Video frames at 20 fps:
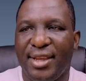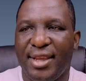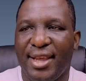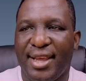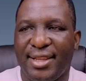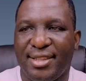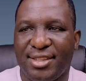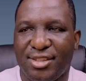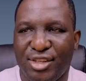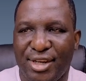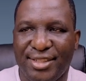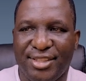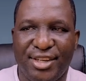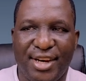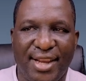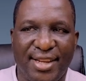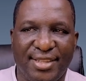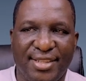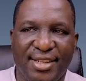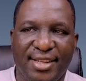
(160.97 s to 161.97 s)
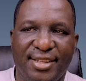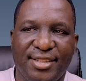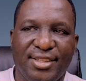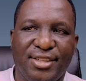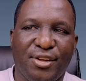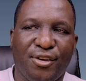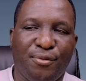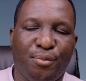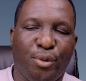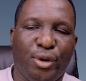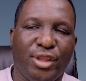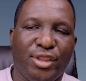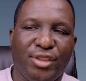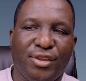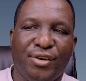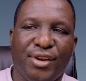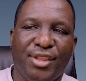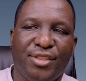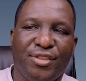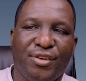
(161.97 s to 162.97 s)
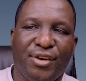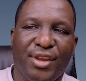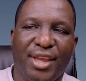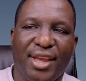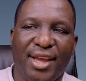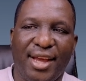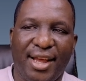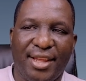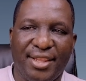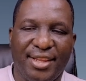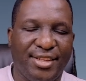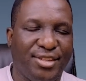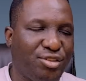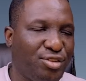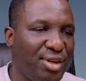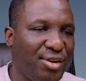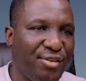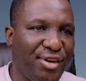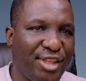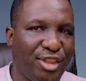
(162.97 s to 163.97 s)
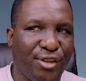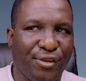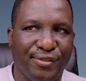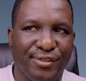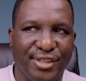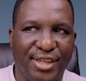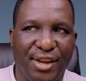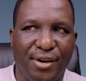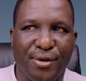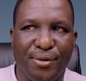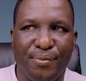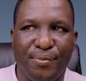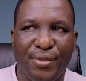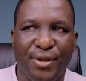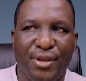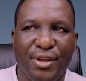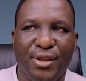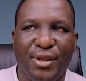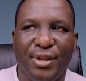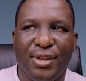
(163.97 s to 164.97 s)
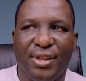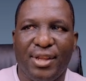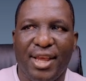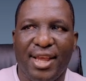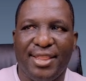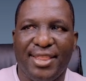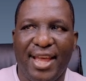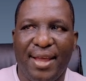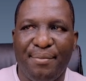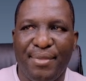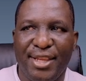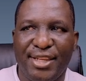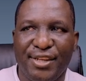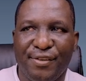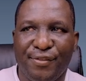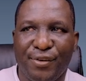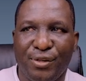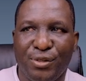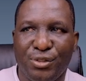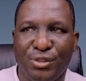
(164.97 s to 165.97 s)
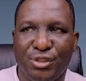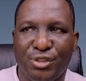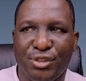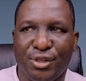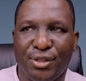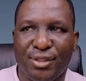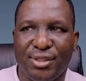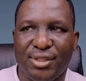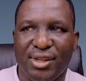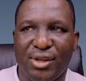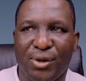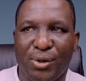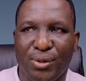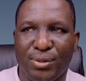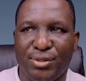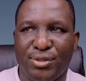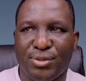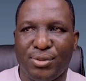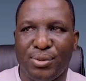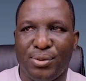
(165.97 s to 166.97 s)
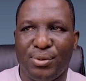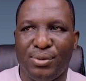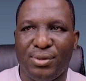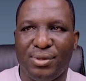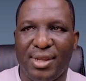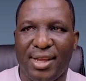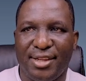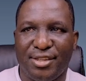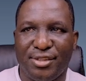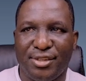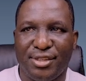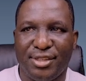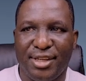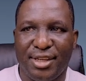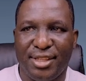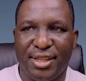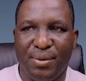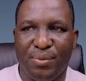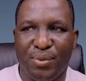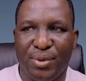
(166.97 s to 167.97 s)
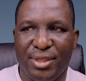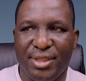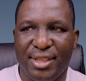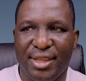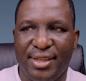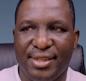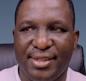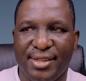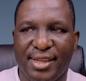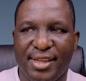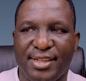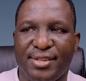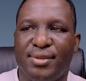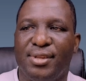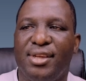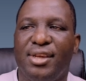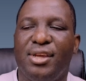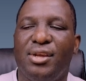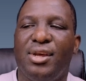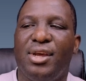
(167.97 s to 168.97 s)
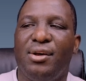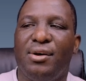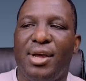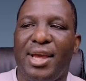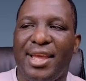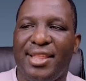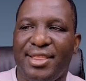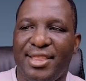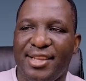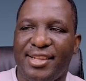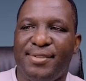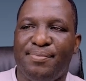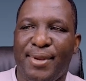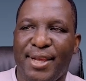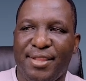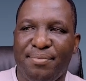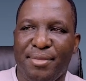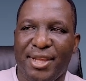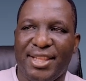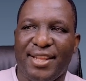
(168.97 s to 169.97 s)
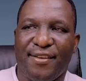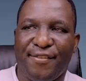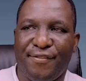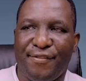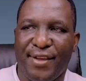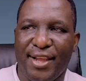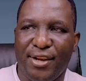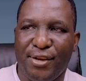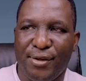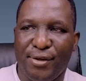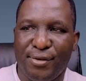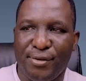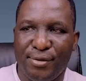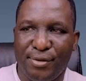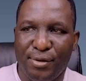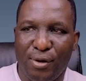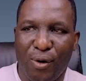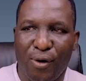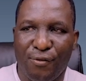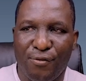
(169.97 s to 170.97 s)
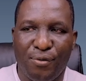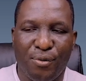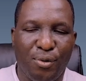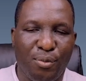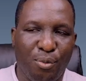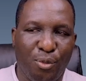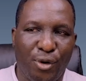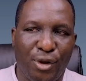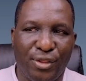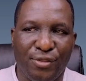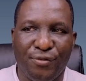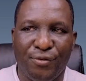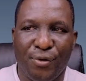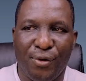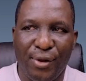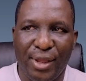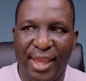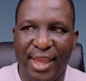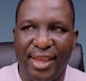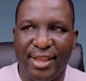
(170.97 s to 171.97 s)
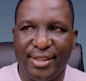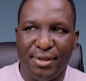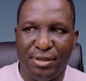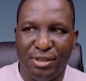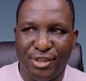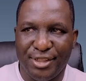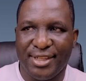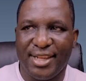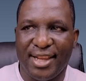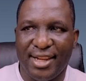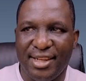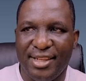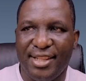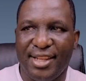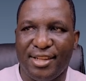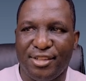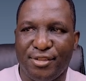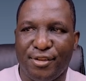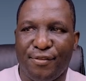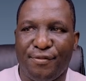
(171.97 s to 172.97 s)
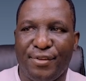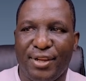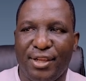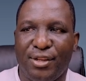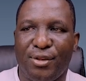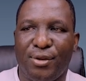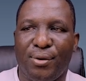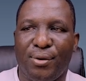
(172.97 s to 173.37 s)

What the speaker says: a stress triaxiality of 0.33, and a strain rate of 0. A damage evolution also associated with this is a displacement and failure of 0.48 using a linear softening